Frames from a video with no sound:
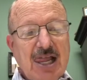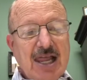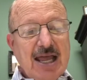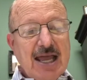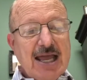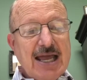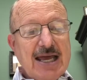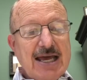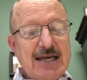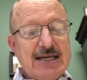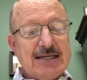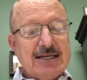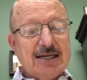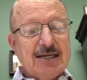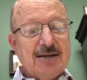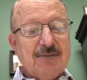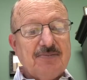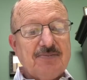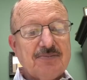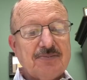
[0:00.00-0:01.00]
And
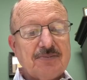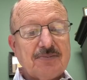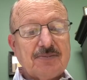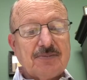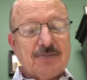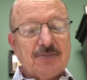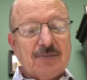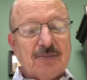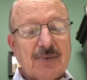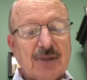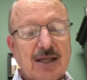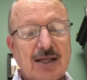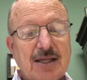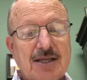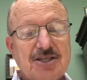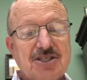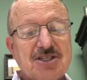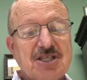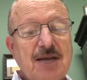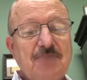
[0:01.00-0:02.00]
um,
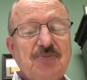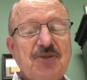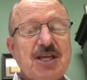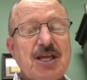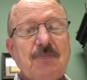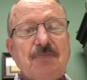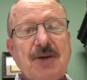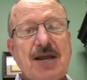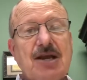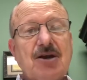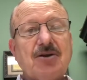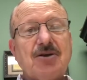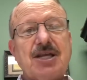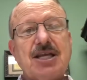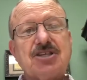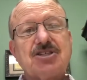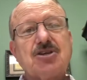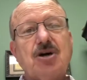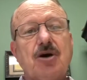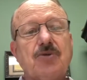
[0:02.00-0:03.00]
something apparently
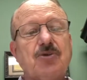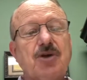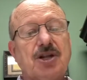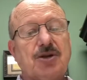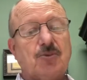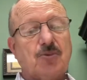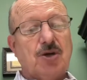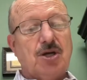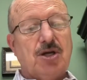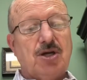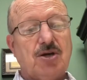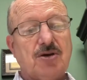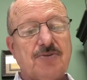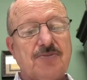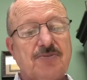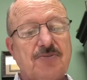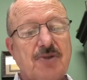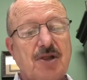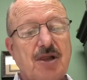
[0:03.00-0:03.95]
has gone really wrong.